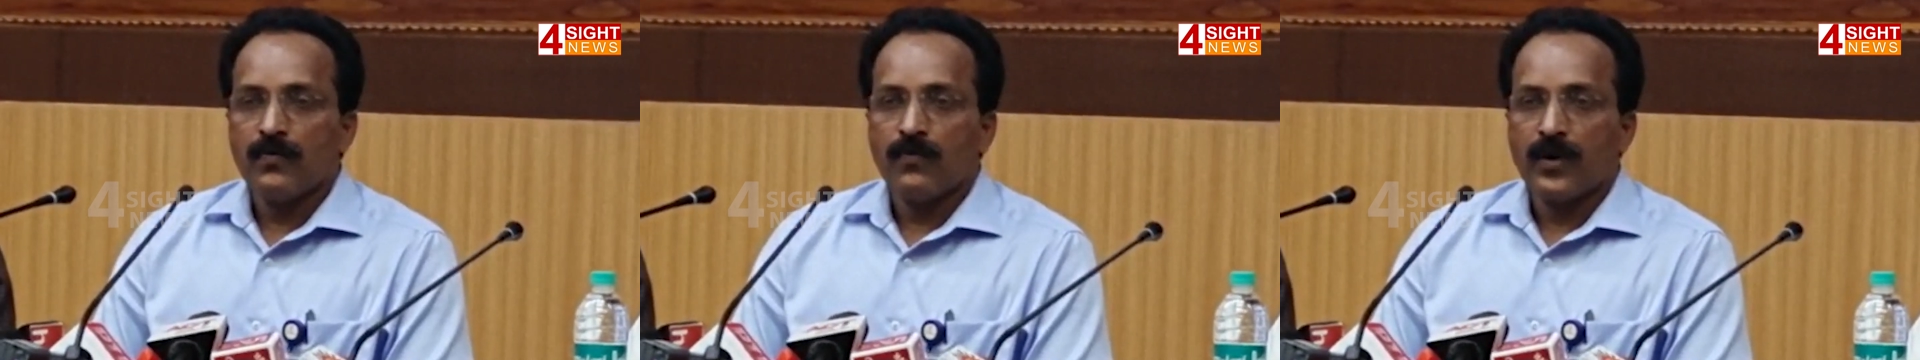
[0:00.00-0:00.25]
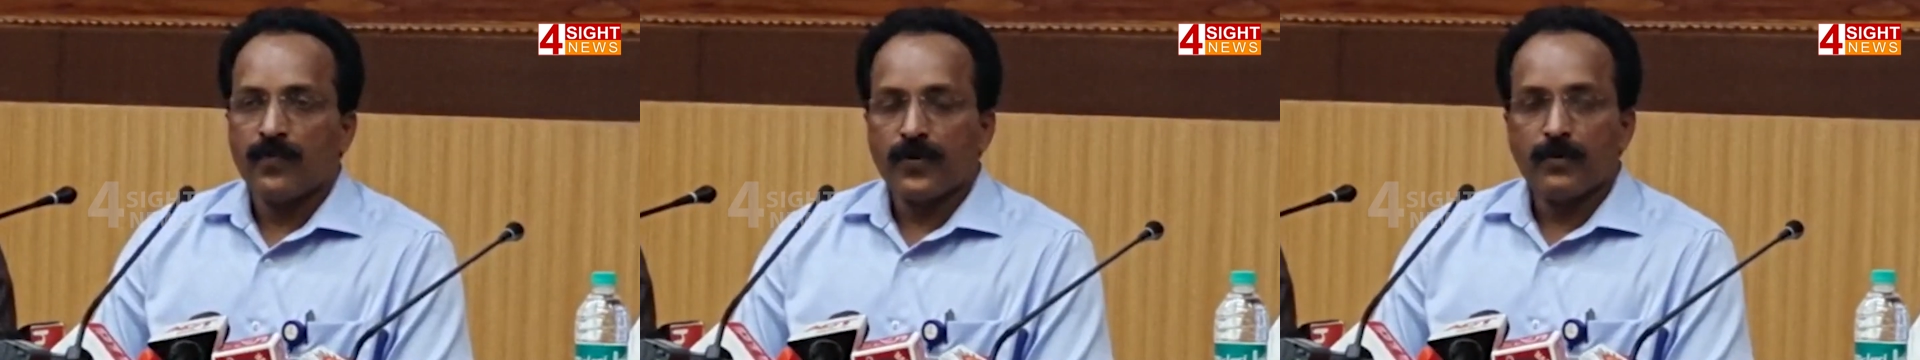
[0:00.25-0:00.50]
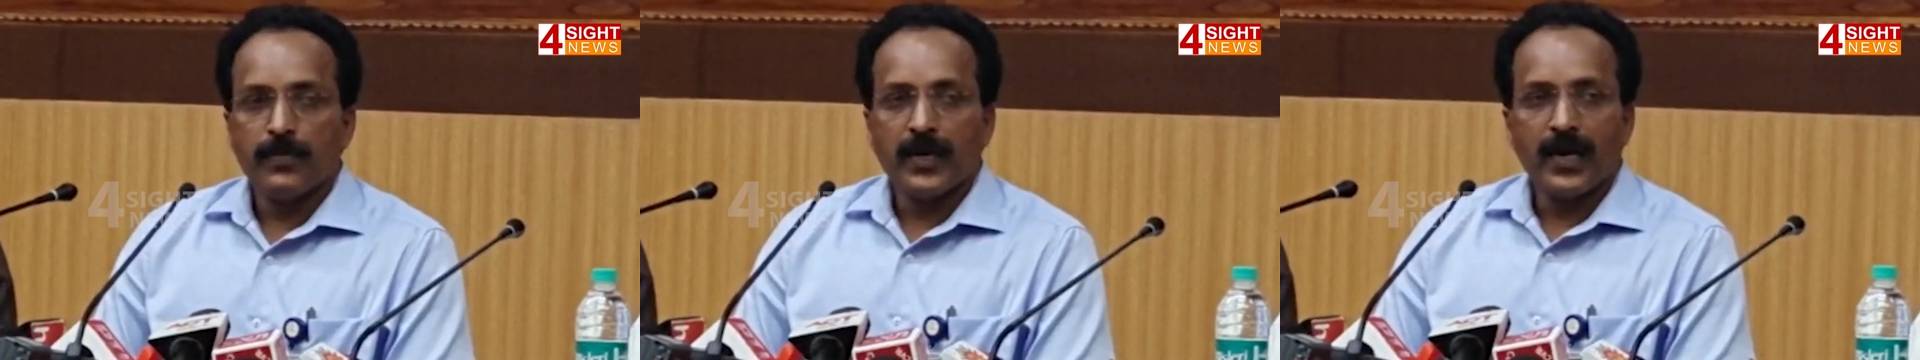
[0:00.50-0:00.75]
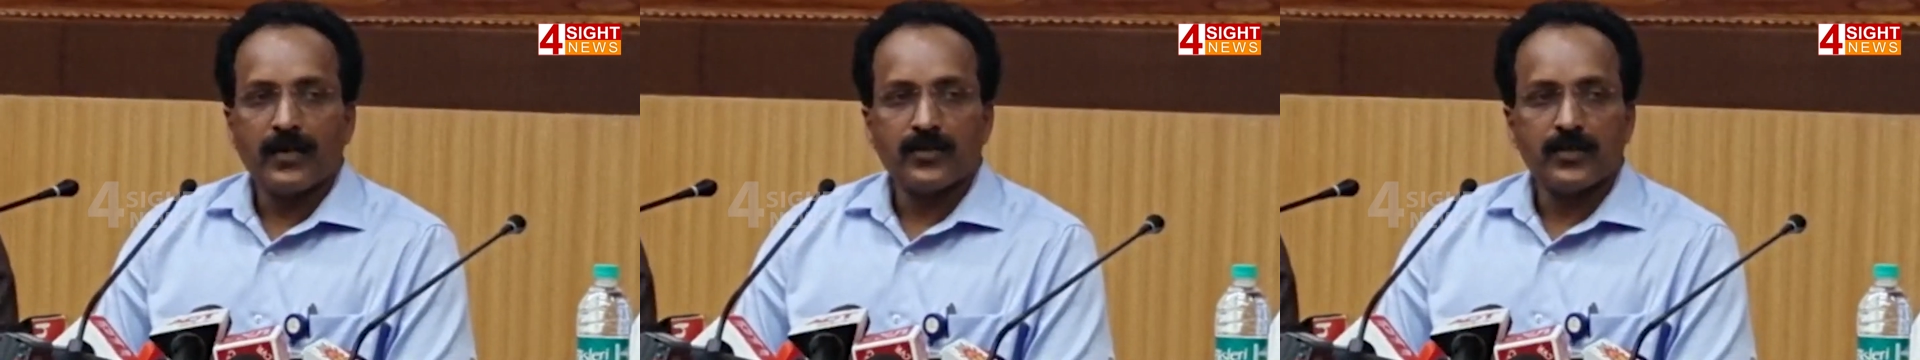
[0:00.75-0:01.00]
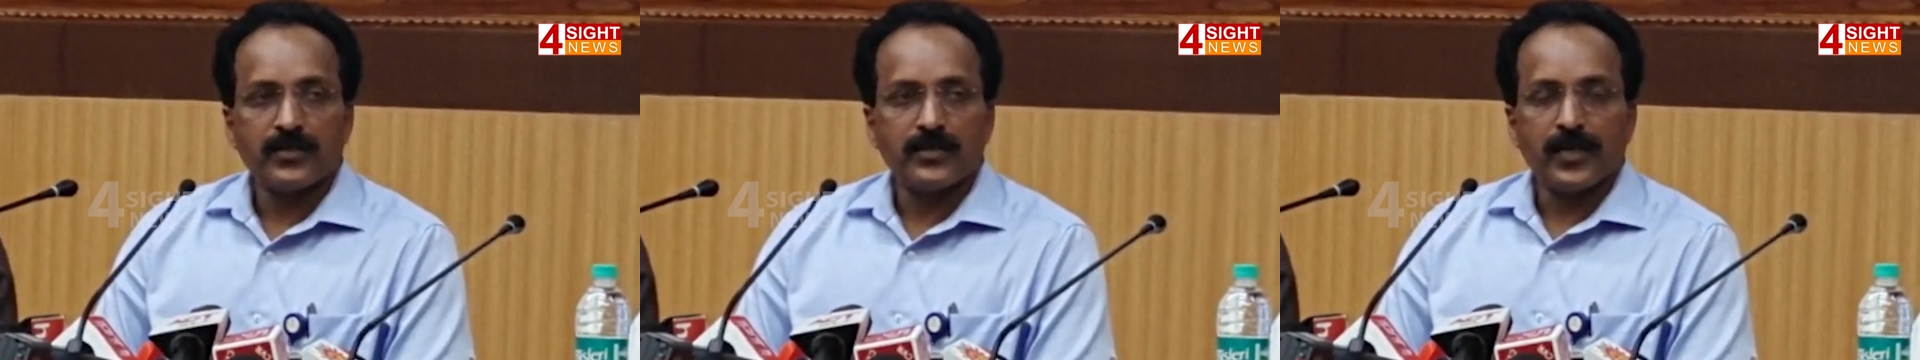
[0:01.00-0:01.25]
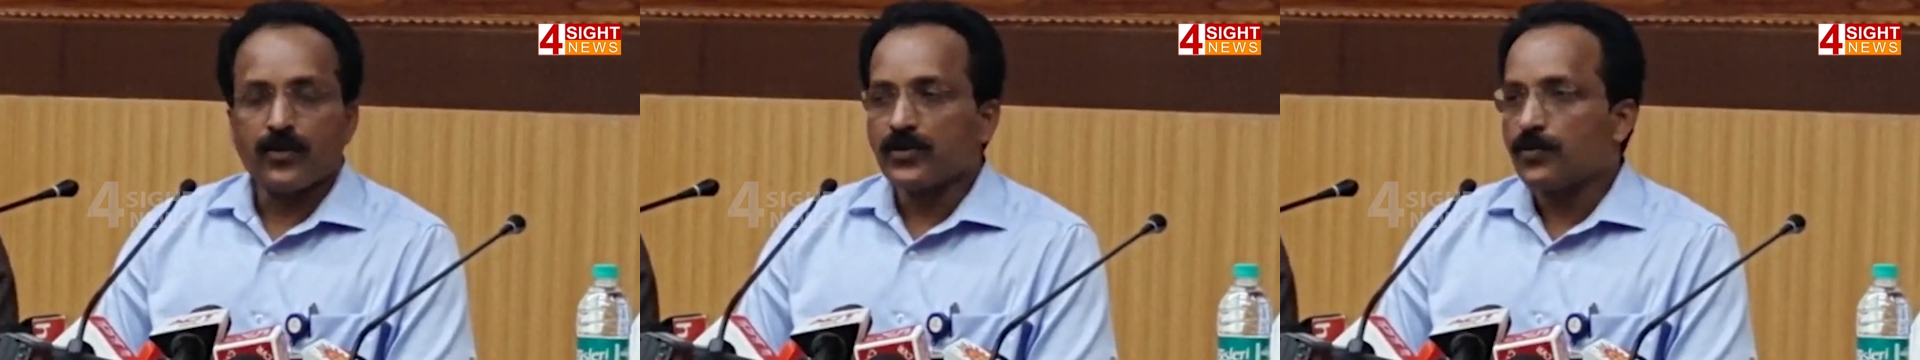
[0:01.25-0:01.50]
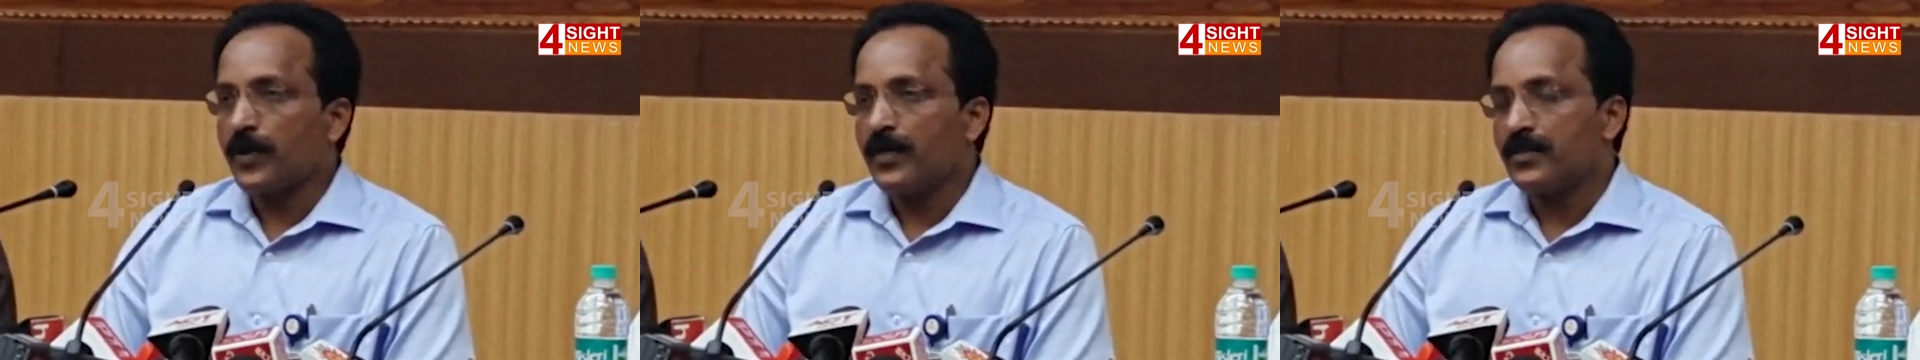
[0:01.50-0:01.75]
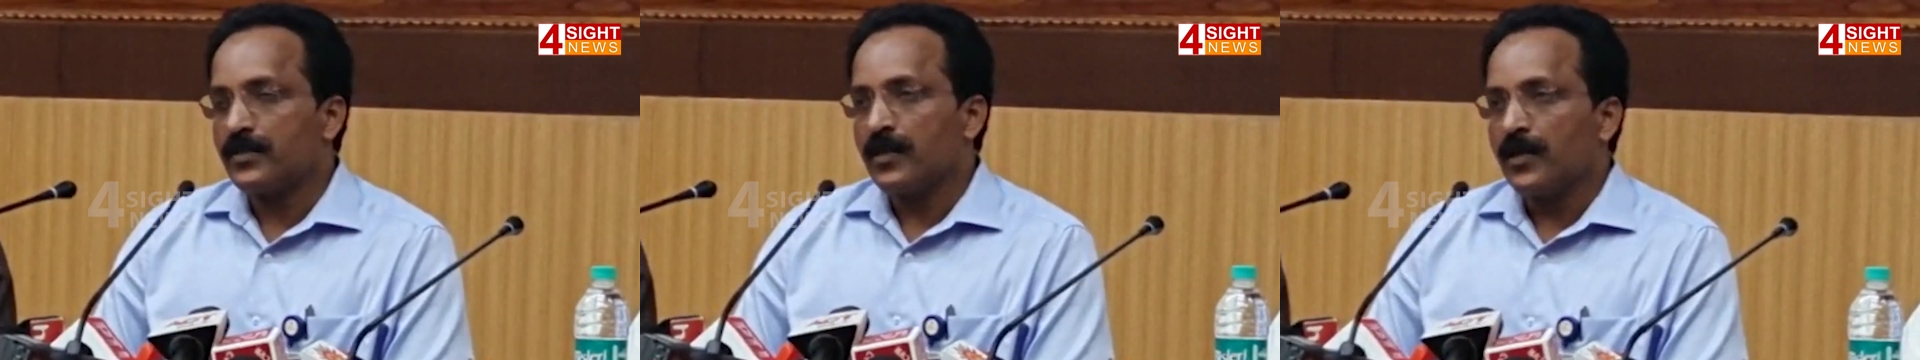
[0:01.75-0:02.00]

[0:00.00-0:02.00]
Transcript: one from the Latrix Aerospace,